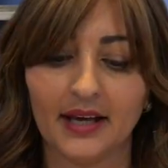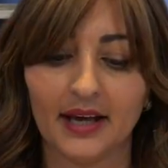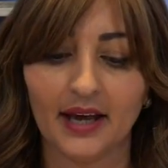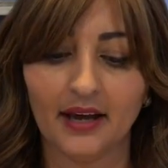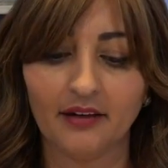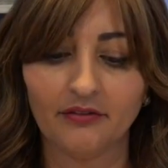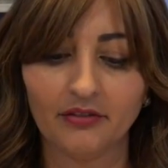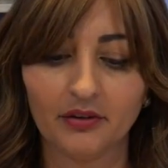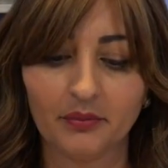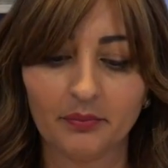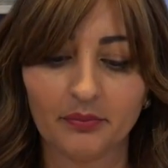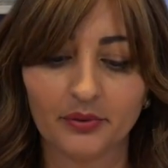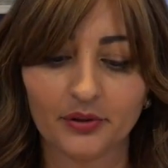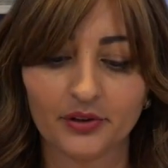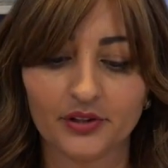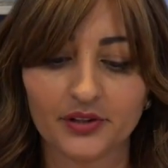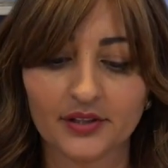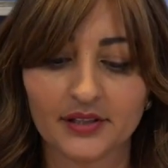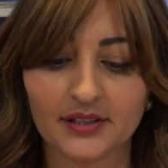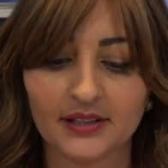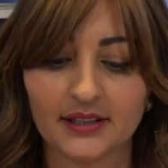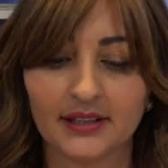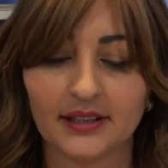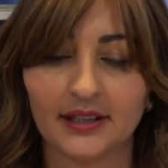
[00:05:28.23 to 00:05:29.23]

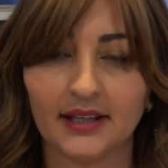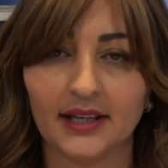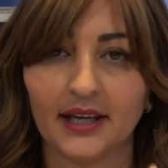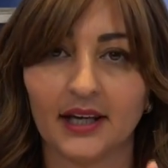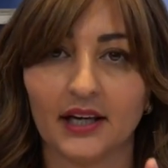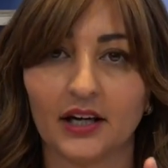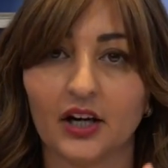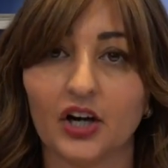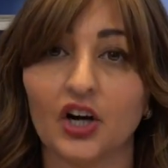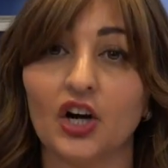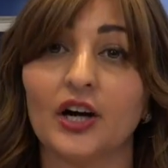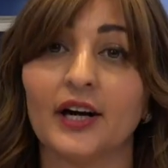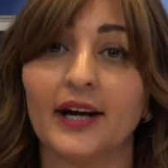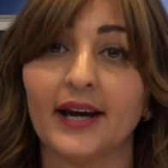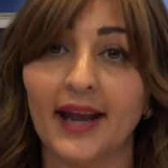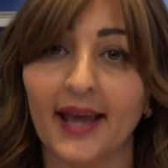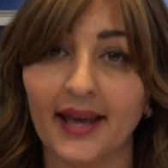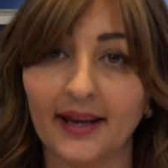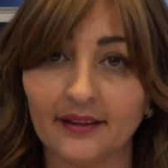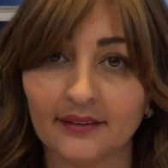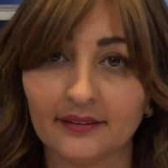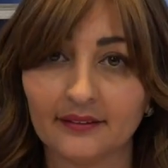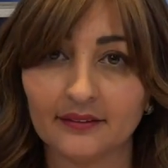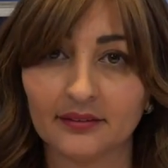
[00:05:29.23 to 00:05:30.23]
can
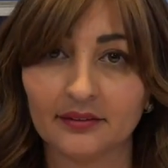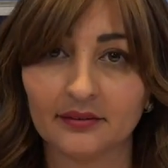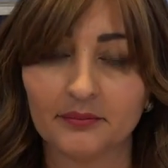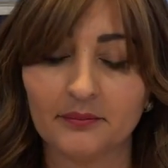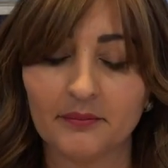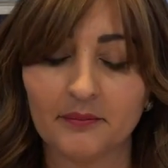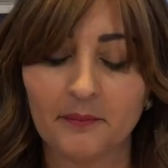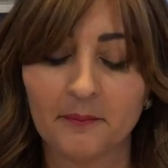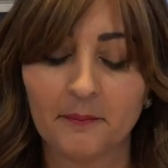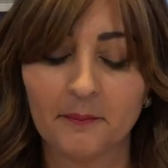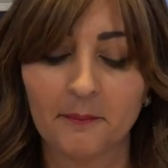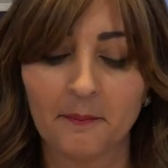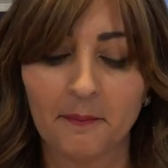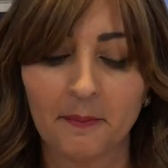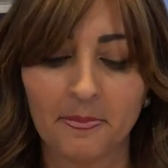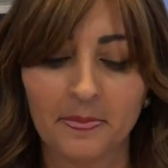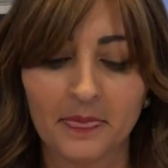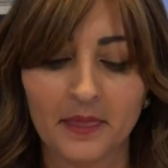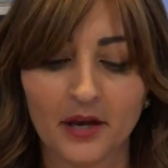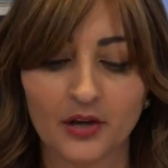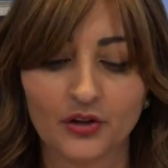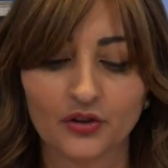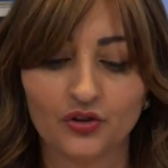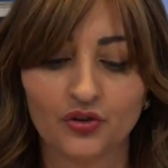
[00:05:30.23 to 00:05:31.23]
connect
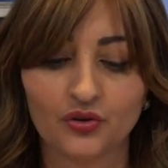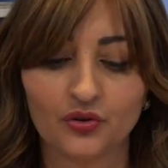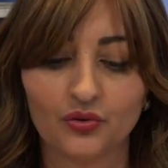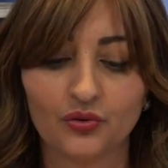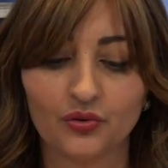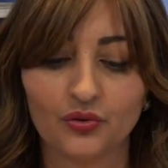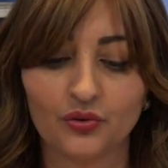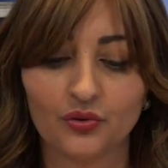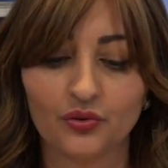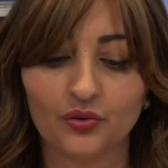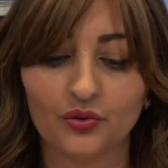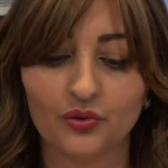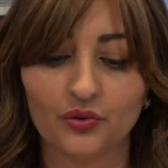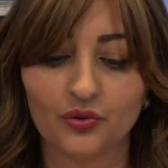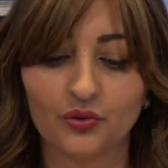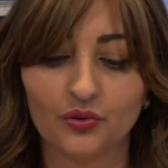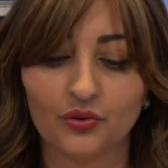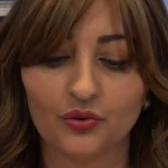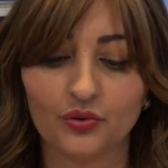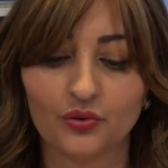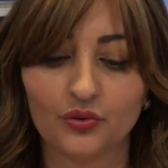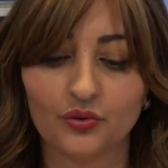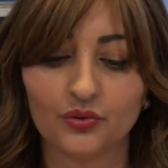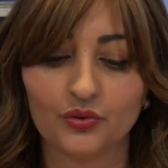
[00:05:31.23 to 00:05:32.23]

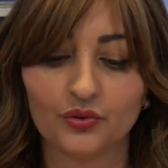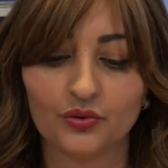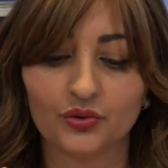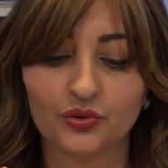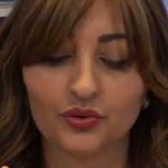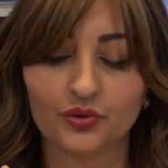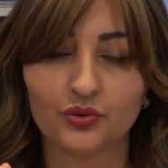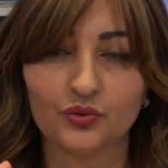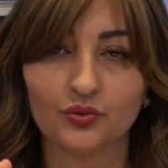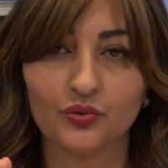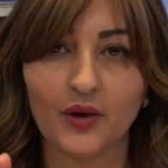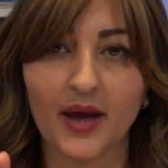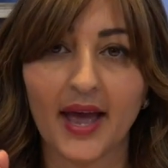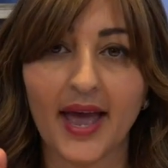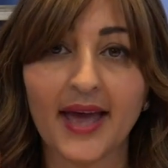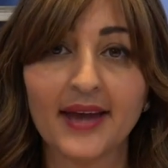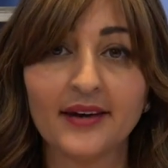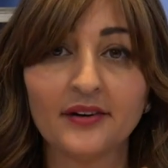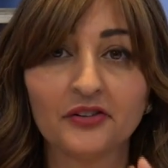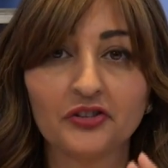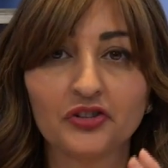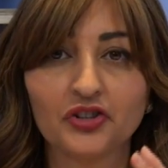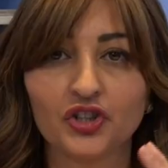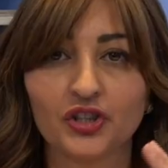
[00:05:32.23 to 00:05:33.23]
to
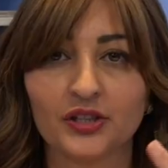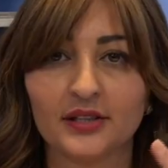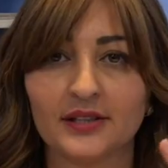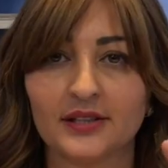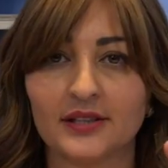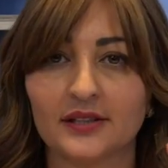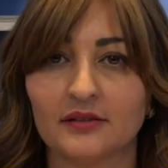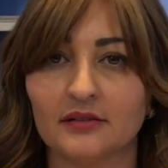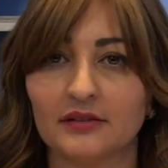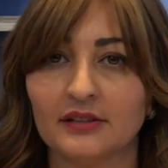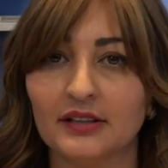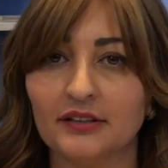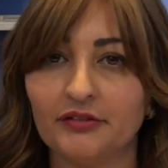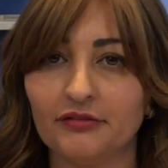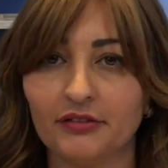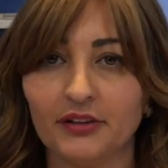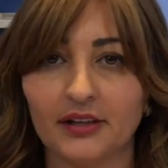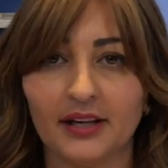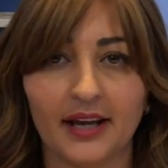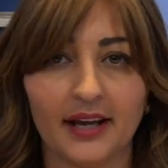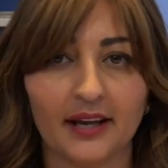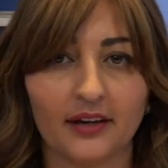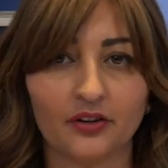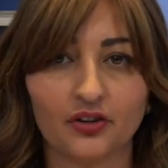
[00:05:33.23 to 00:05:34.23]
energies, to
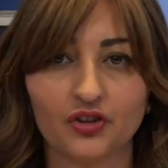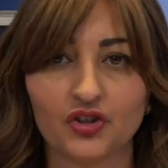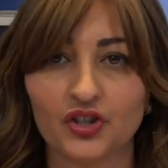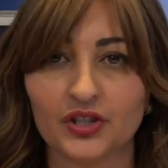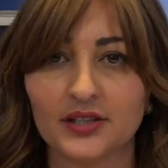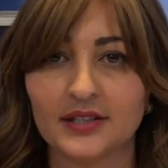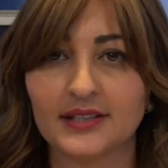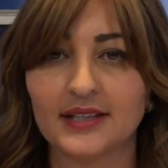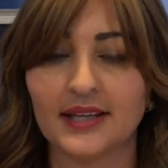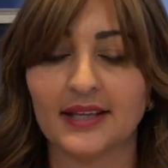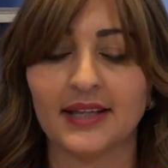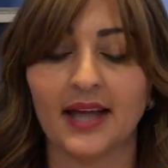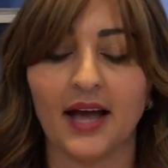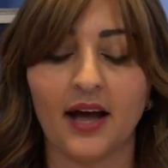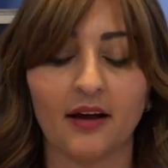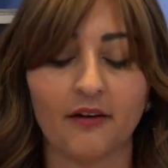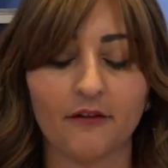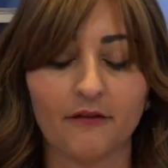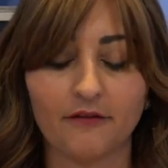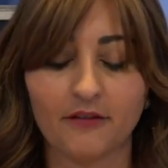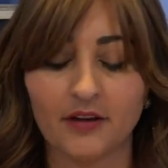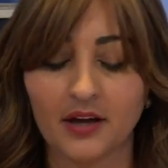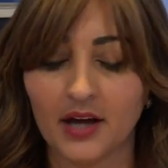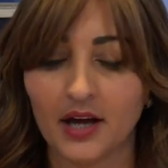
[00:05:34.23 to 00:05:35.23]
different energies that
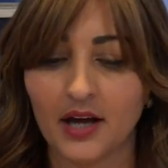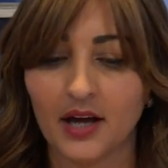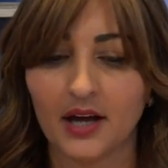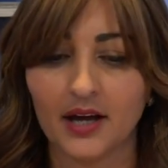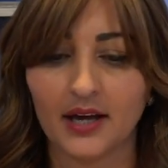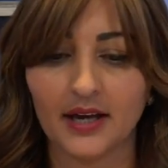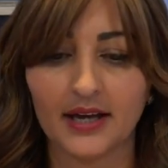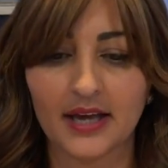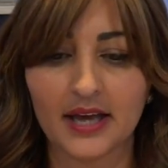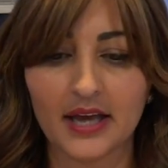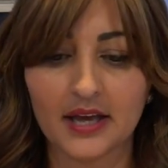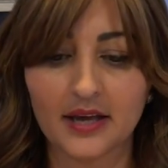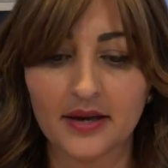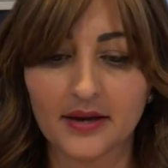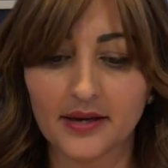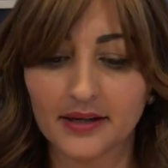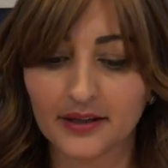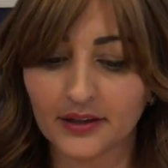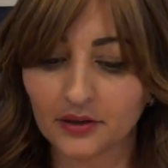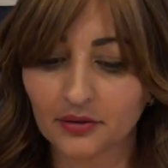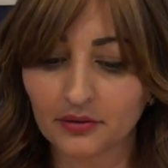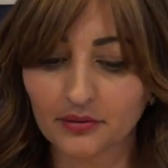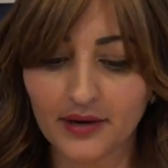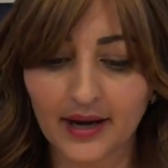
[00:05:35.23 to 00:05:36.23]
have
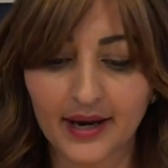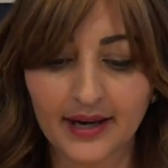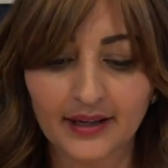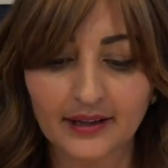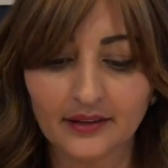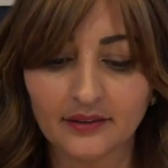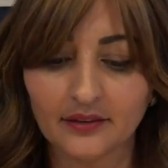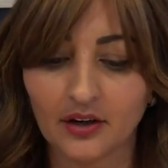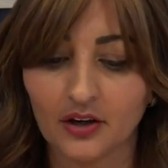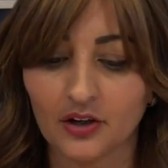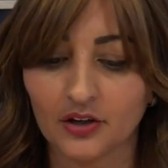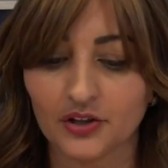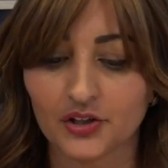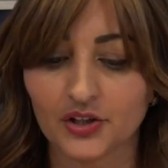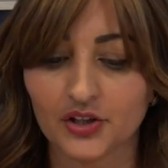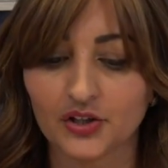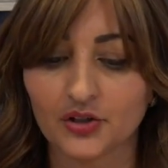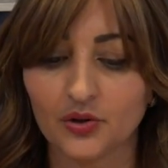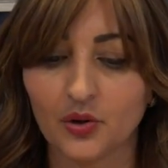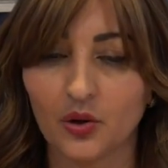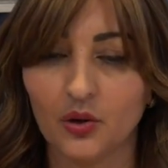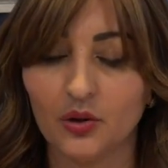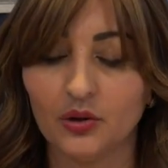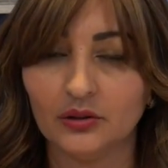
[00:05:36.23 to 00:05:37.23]
created our
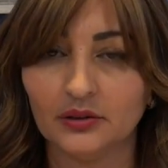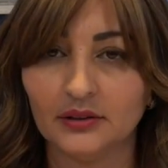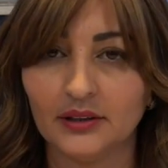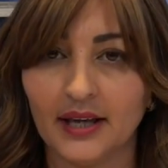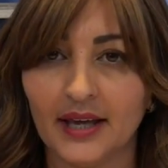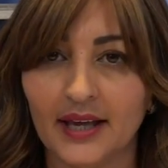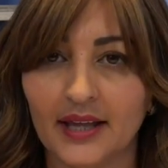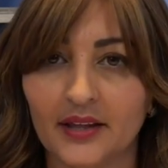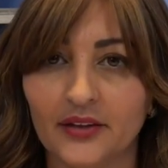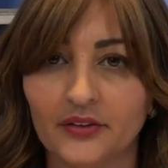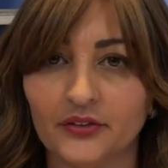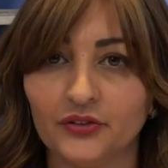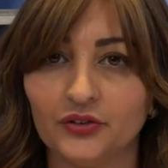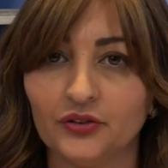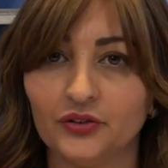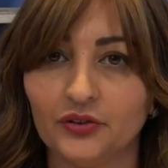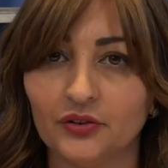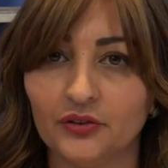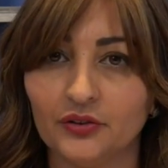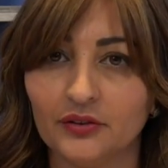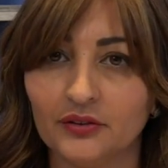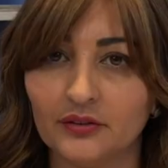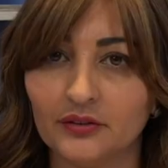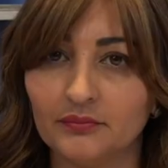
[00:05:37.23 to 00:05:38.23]
soul, and
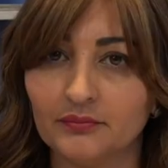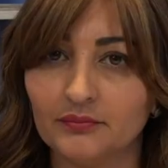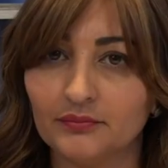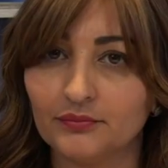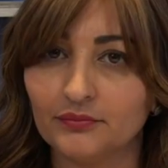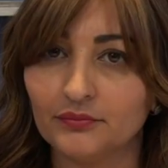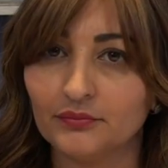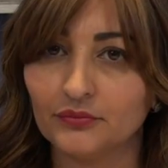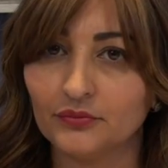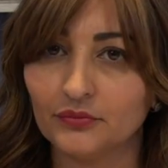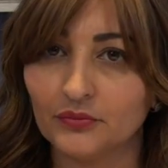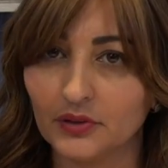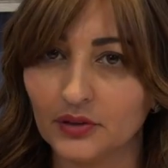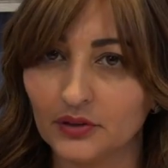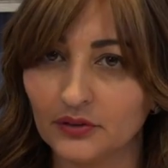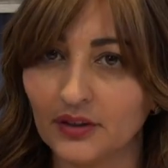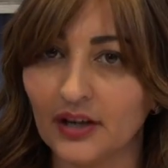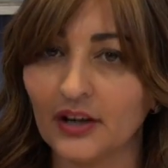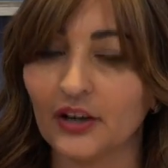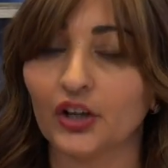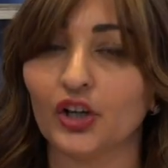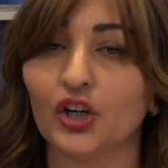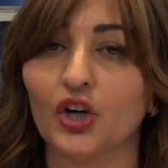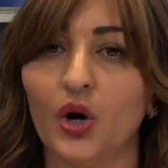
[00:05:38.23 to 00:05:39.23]

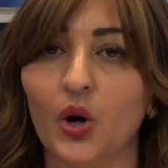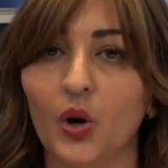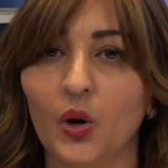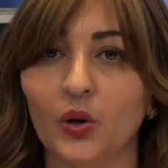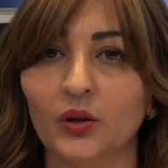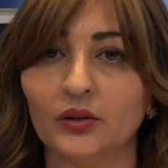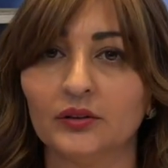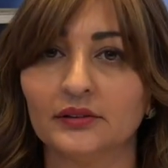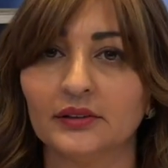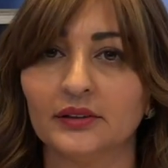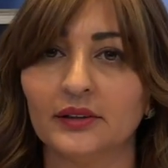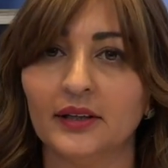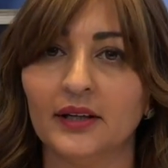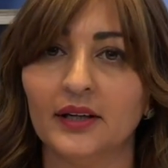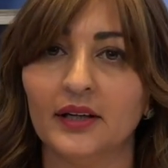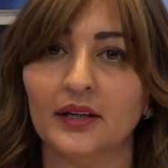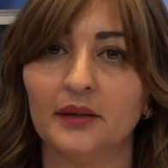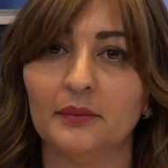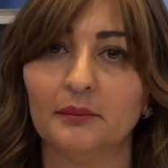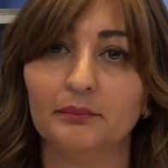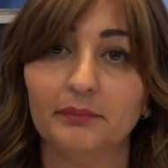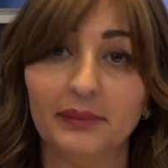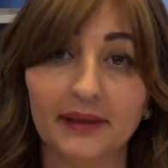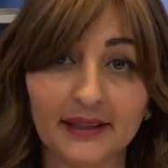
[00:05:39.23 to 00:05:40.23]
they're called
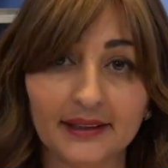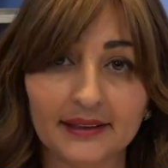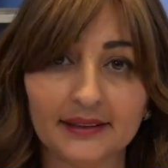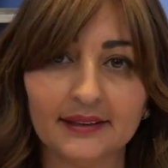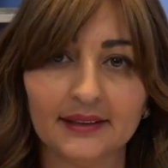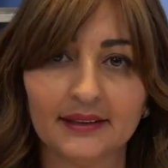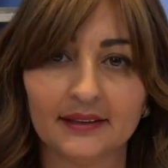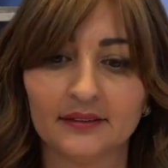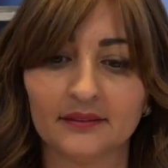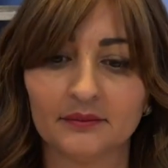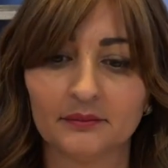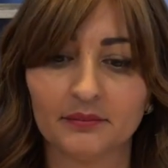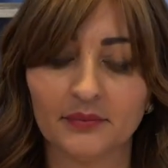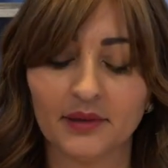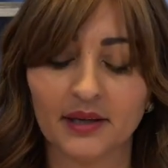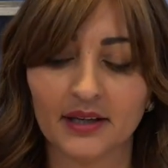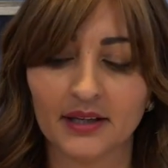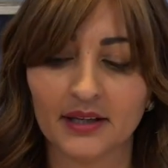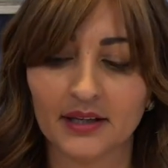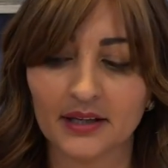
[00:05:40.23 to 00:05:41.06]
building